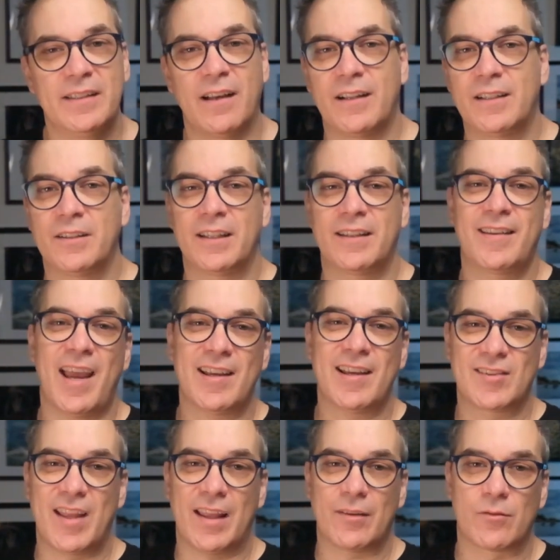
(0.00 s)
all the tests
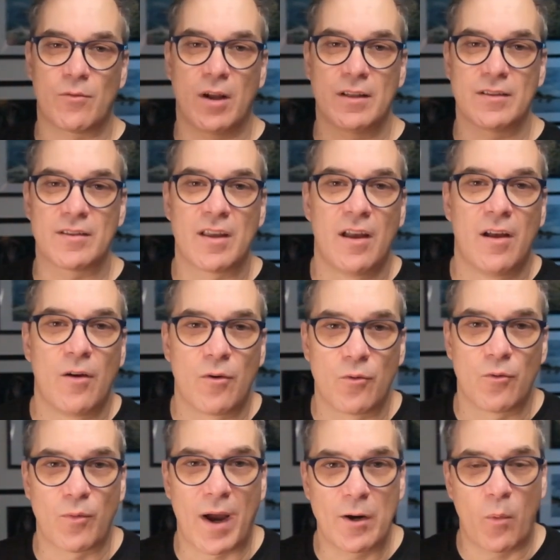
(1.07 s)
that runs
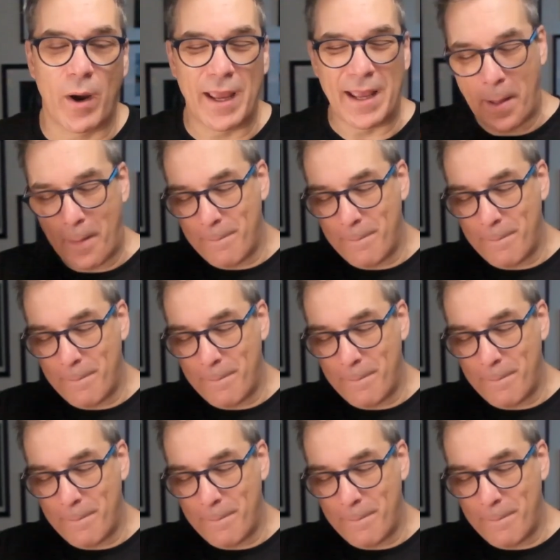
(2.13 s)
right away.